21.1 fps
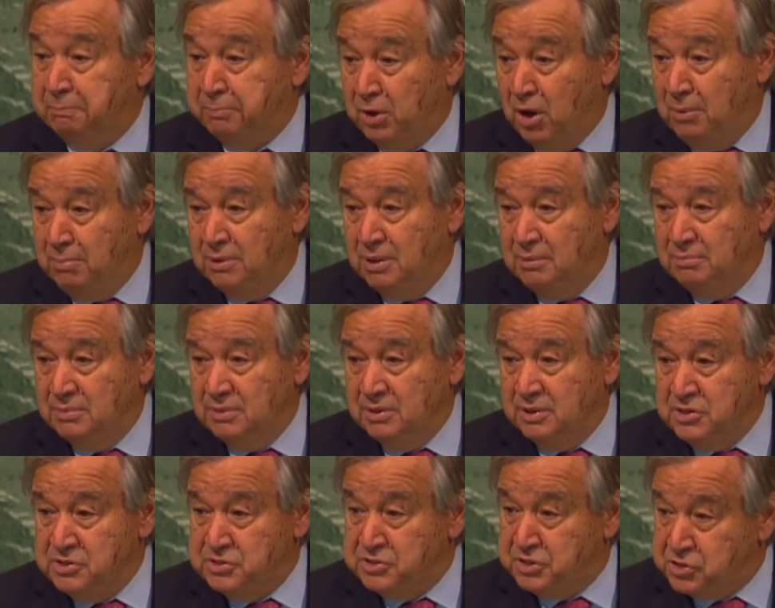problem
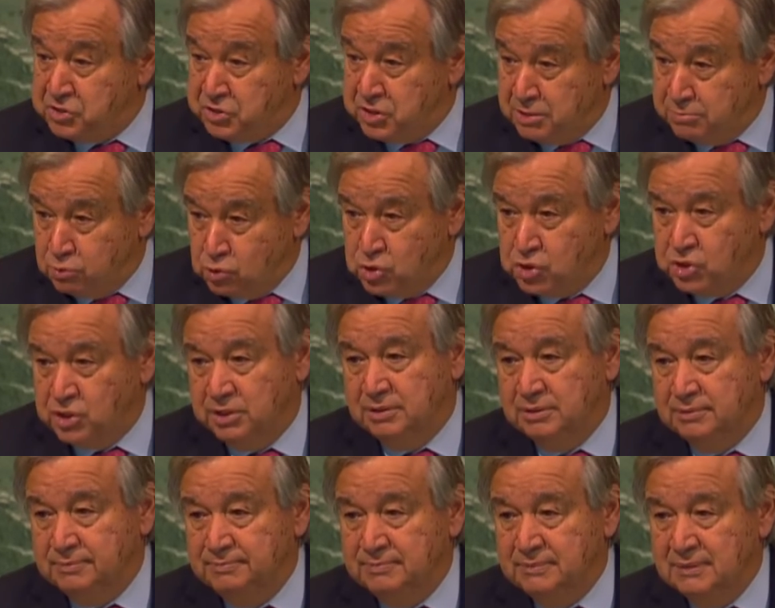is
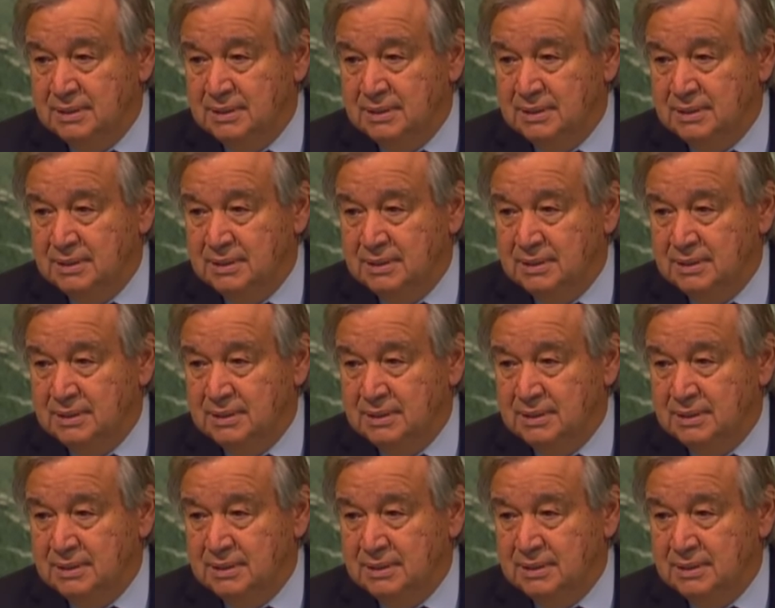distribution.